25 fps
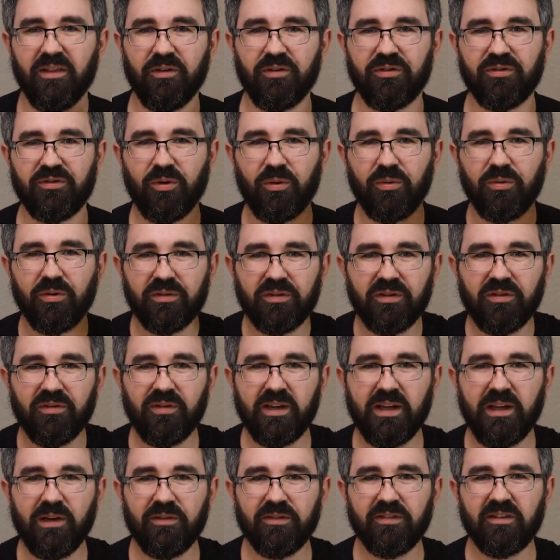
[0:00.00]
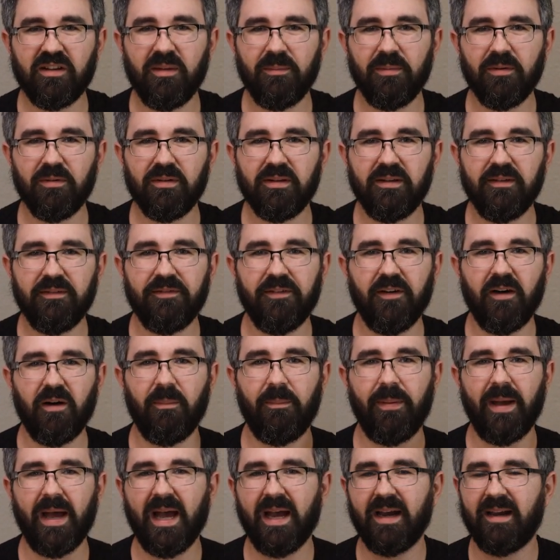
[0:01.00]
Their shoulders and their ears are going to be really far
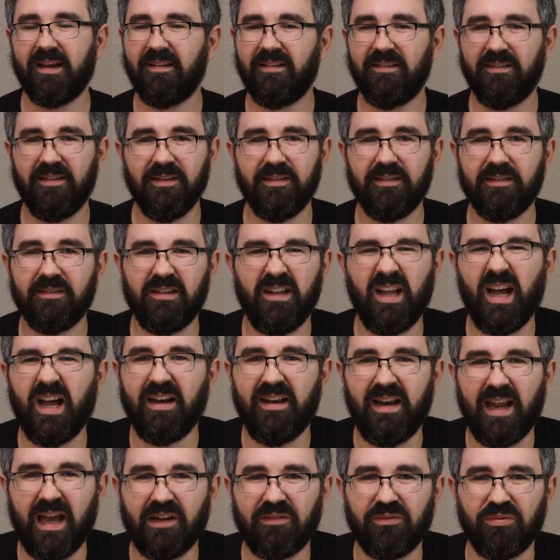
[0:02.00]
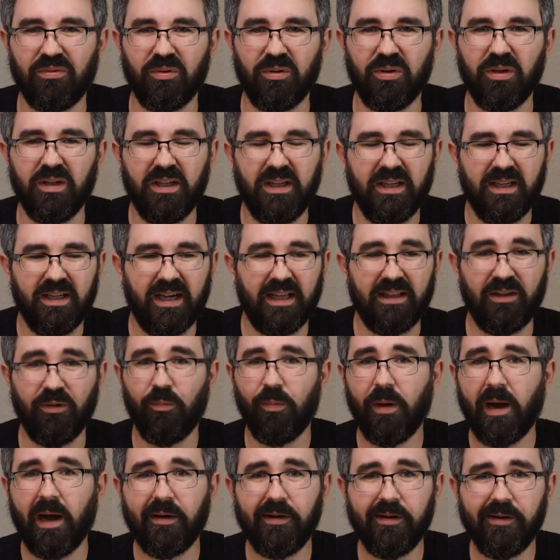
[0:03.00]
back. It's just not natural. And the
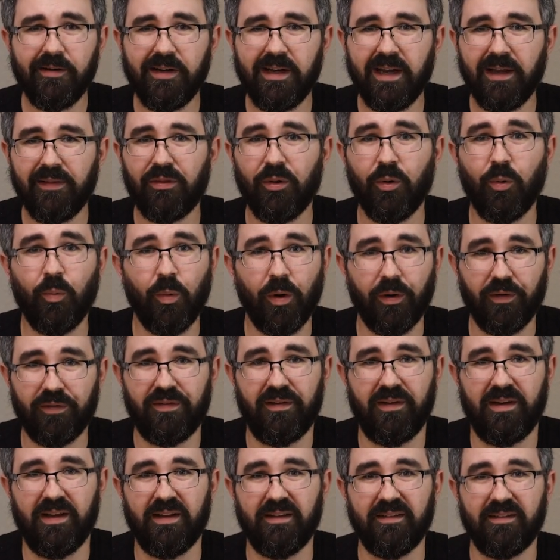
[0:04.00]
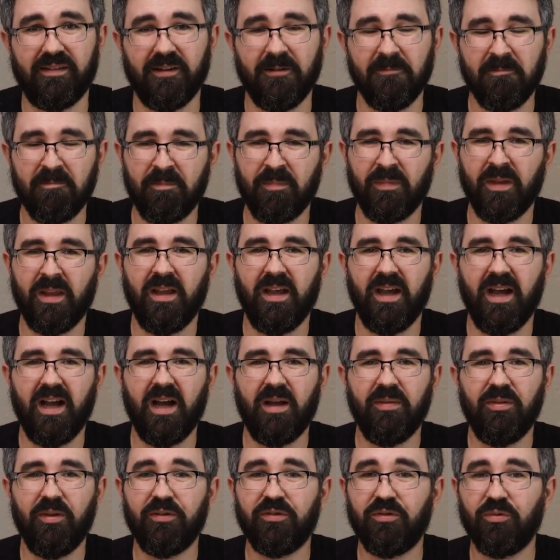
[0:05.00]
wider you get, the worse it is.
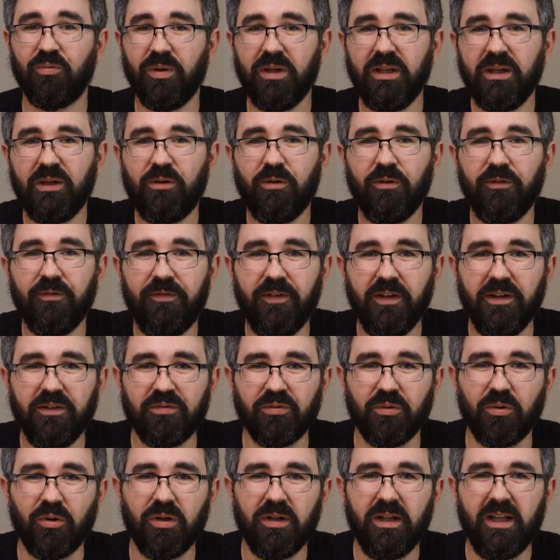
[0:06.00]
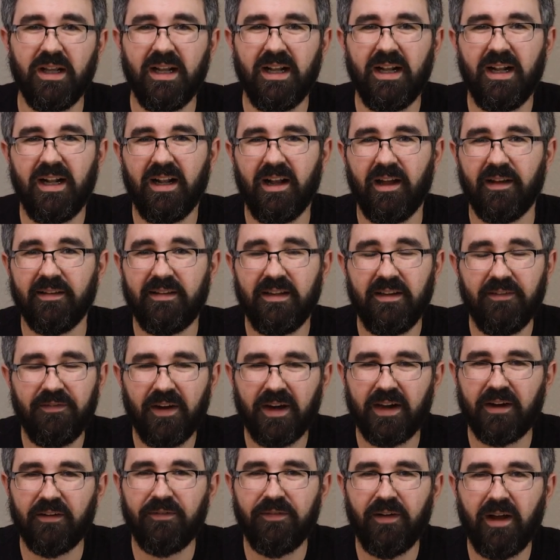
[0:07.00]
There's a really cool visual. I'll see if
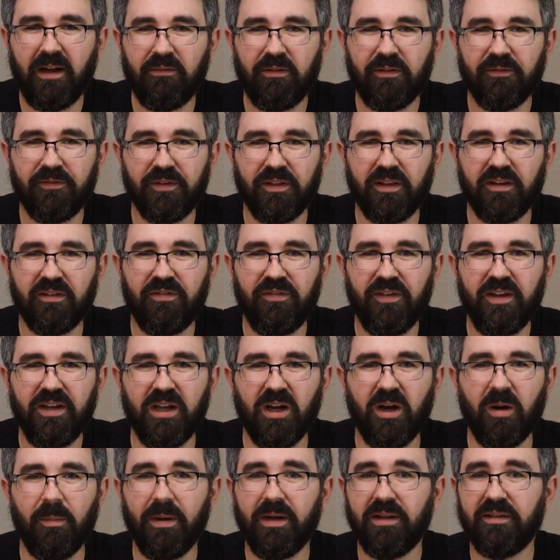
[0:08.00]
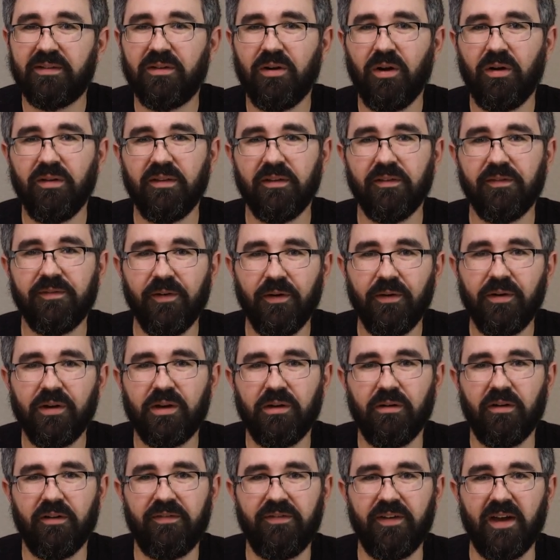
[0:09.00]
I can find one for this video, but it's called the
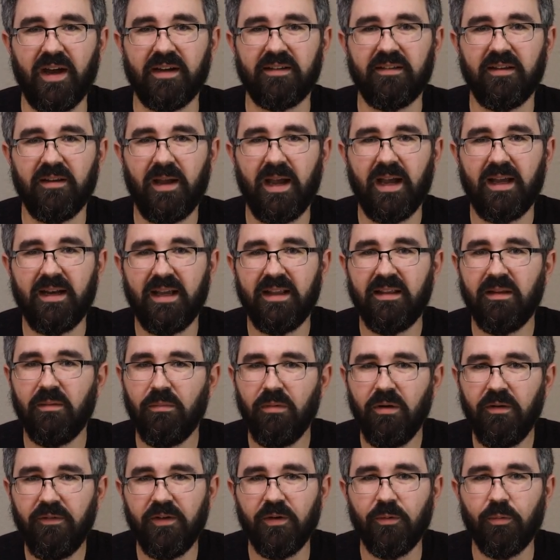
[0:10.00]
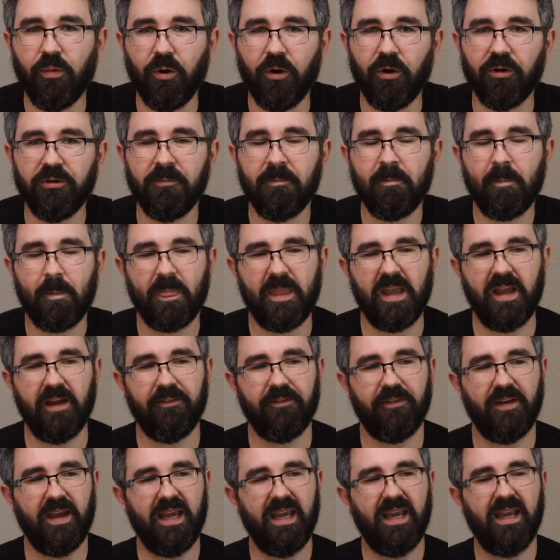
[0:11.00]
vertigo effect. And in the movie world,
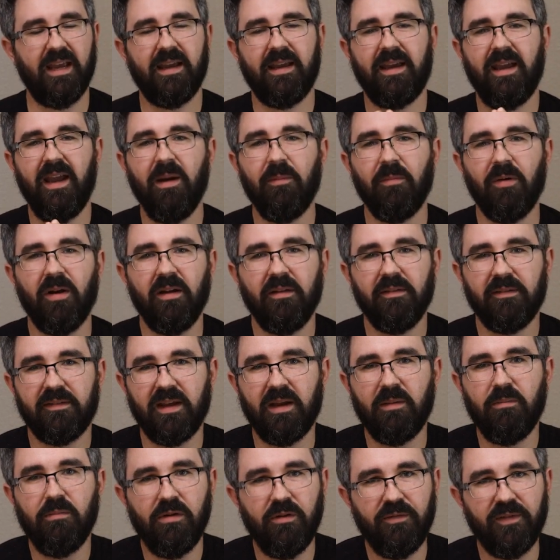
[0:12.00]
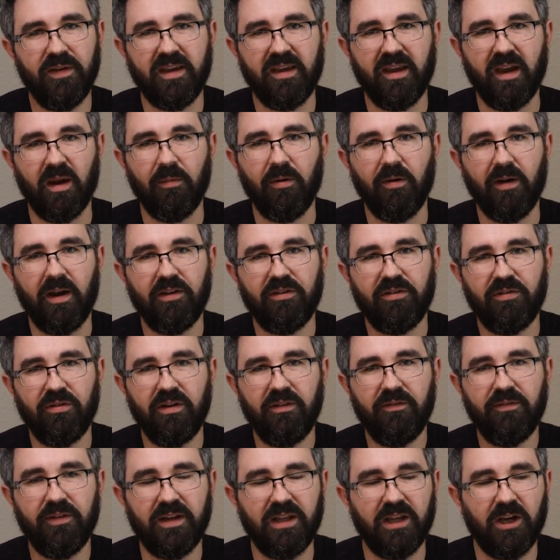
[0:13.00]
if a camera, say a movie camera, right,
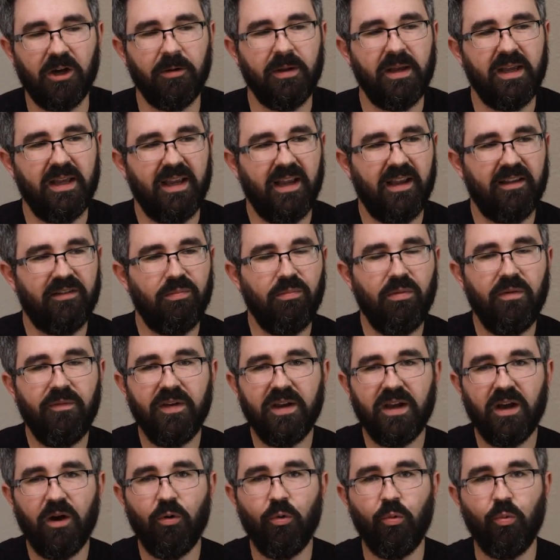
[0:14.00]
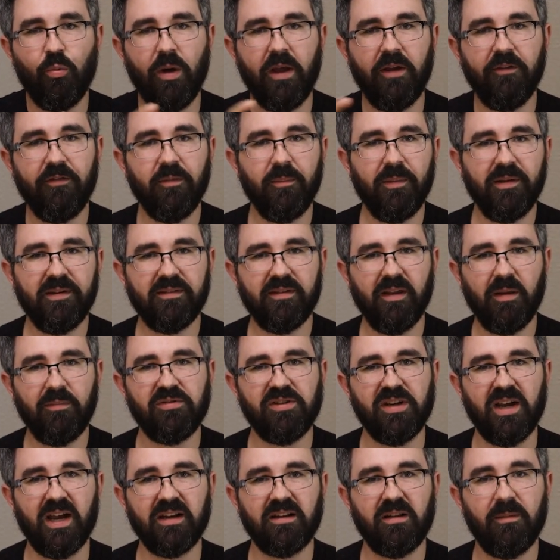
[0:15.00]
shooting video, is moving away from a
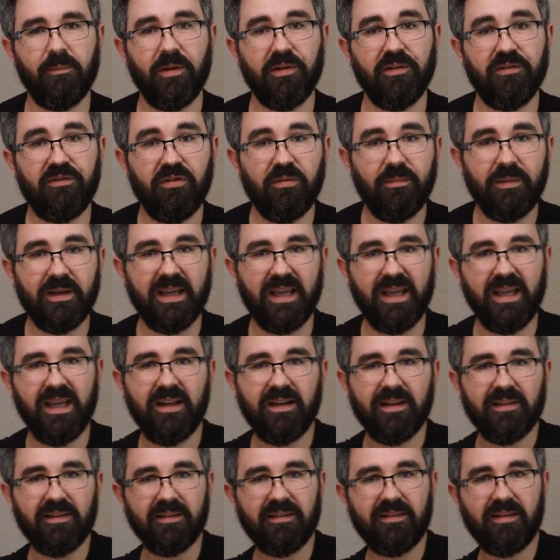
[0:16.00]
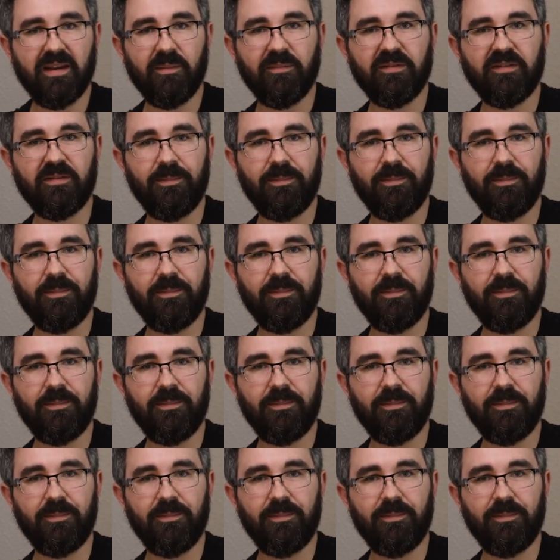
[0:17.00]
subject but zooming in at the same